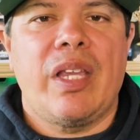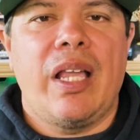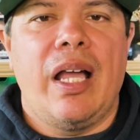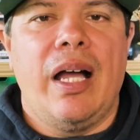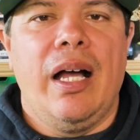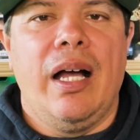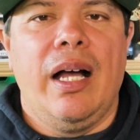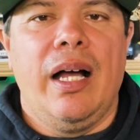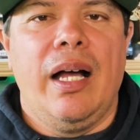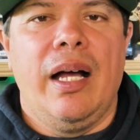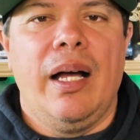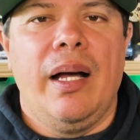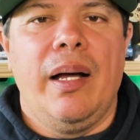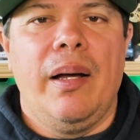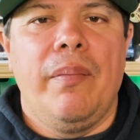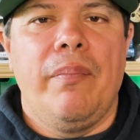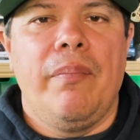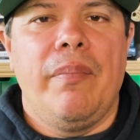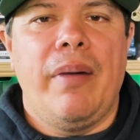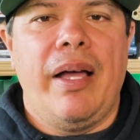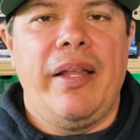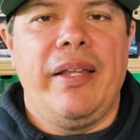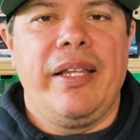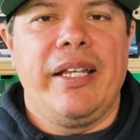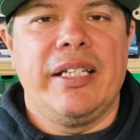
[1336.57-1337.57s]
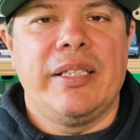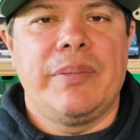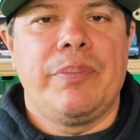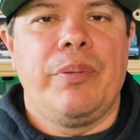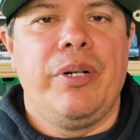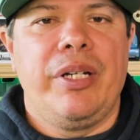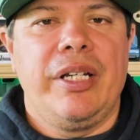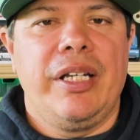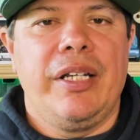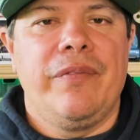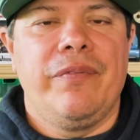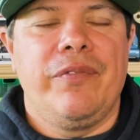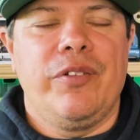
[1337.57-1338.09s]
I think it's
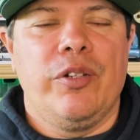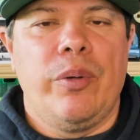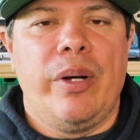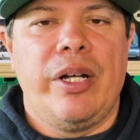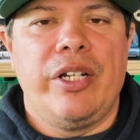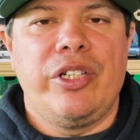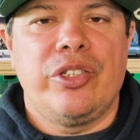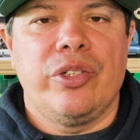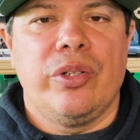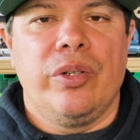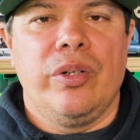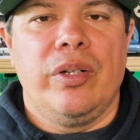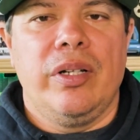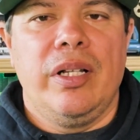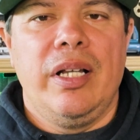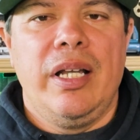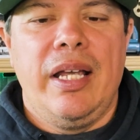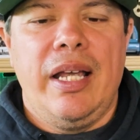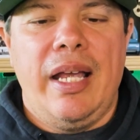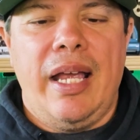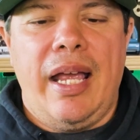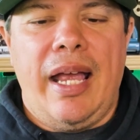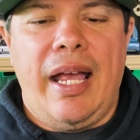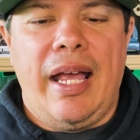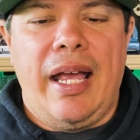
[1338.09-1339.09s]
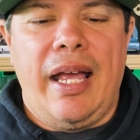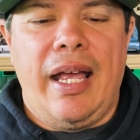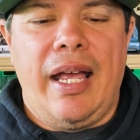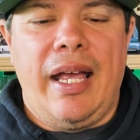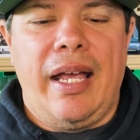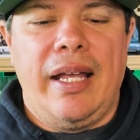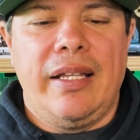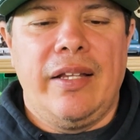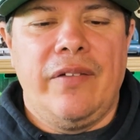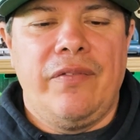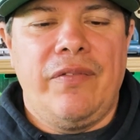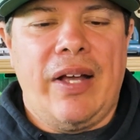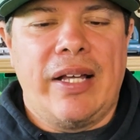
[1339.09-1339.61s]
pretty influential,
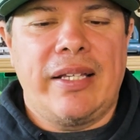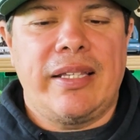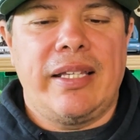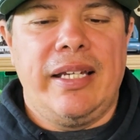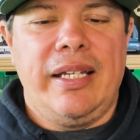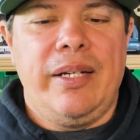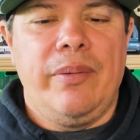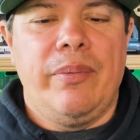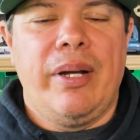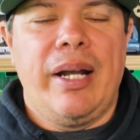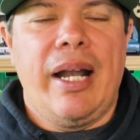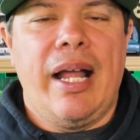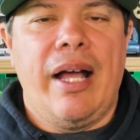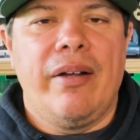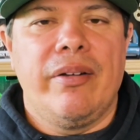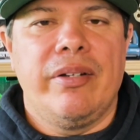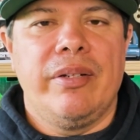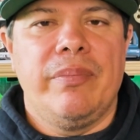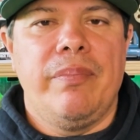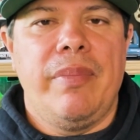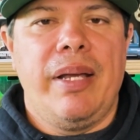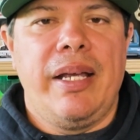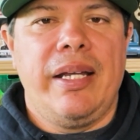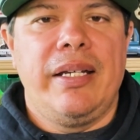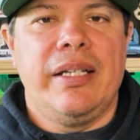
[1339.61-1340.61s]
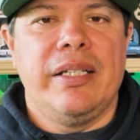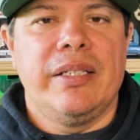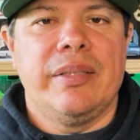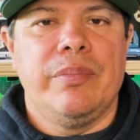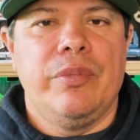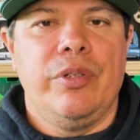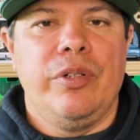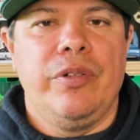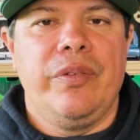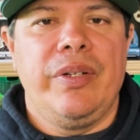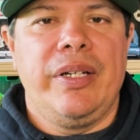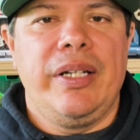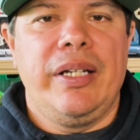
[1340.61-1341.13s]
and the fact that he went out and made his
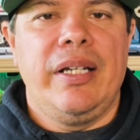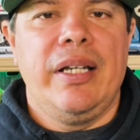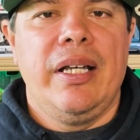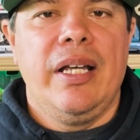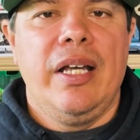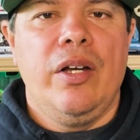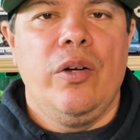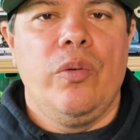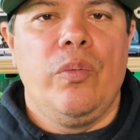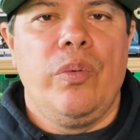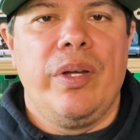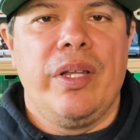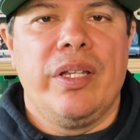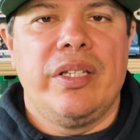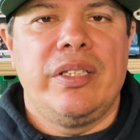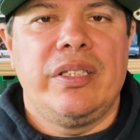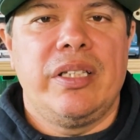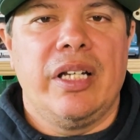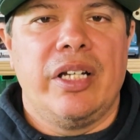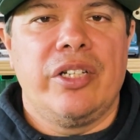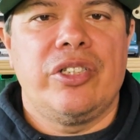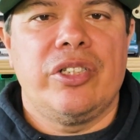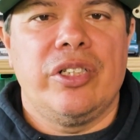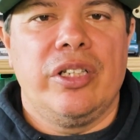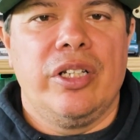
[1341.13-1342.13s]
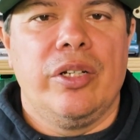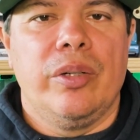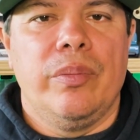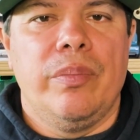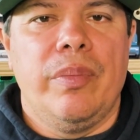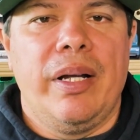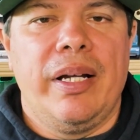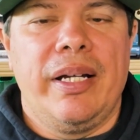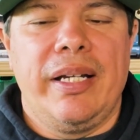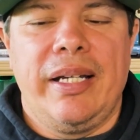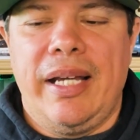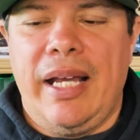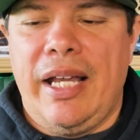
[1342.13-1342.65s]
movie with such little
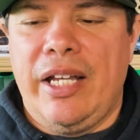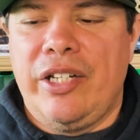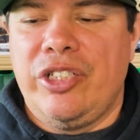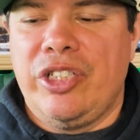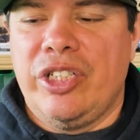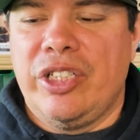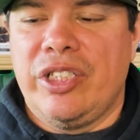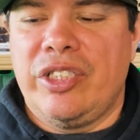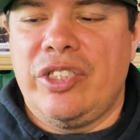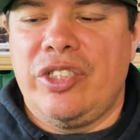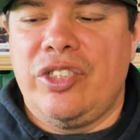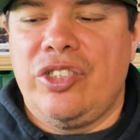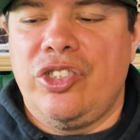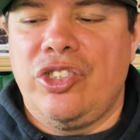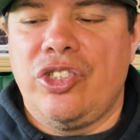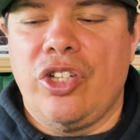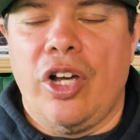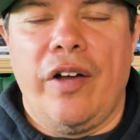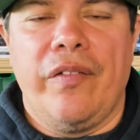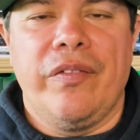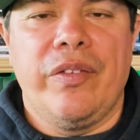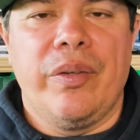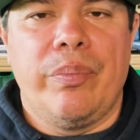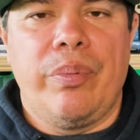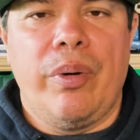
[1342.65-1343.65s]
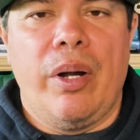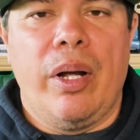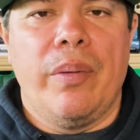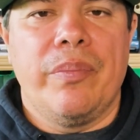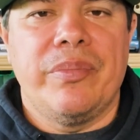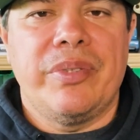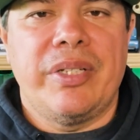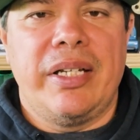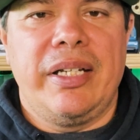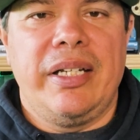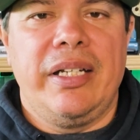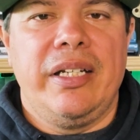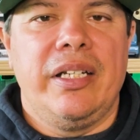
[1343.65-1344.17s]
money and just solved the problems
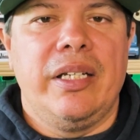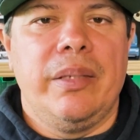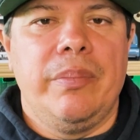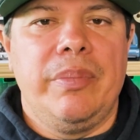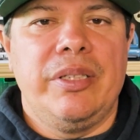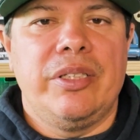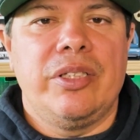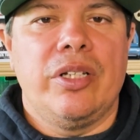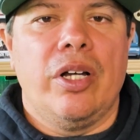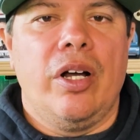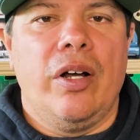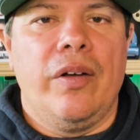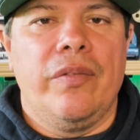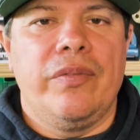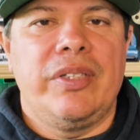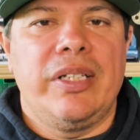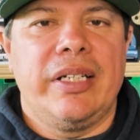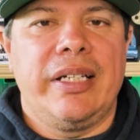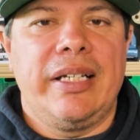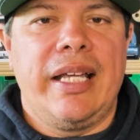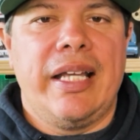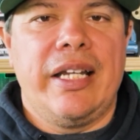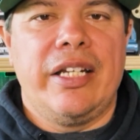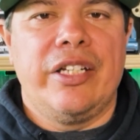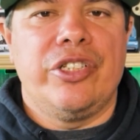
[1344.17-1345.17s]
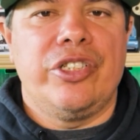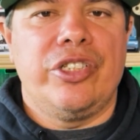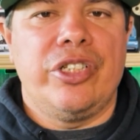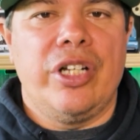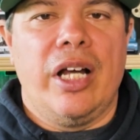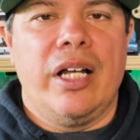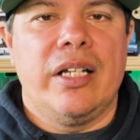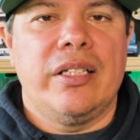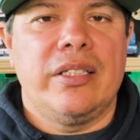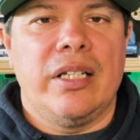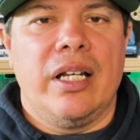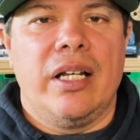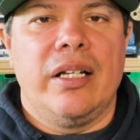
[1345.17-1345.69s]
that needed to be solved to get his
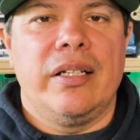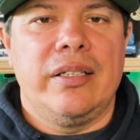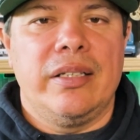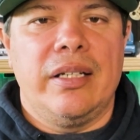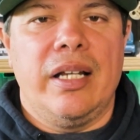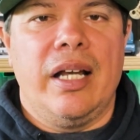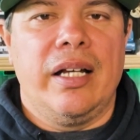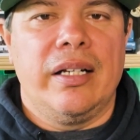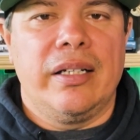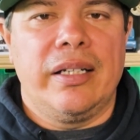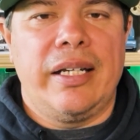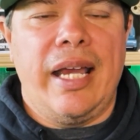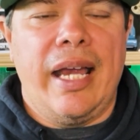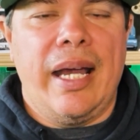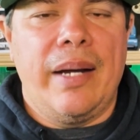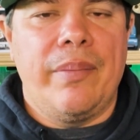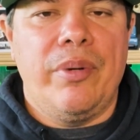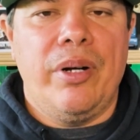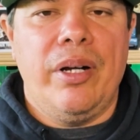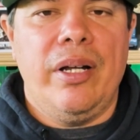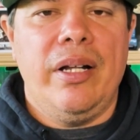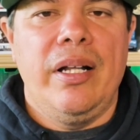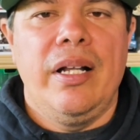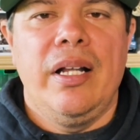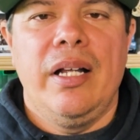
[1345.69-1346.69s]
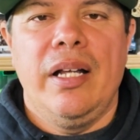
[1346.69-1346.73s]
shots on camera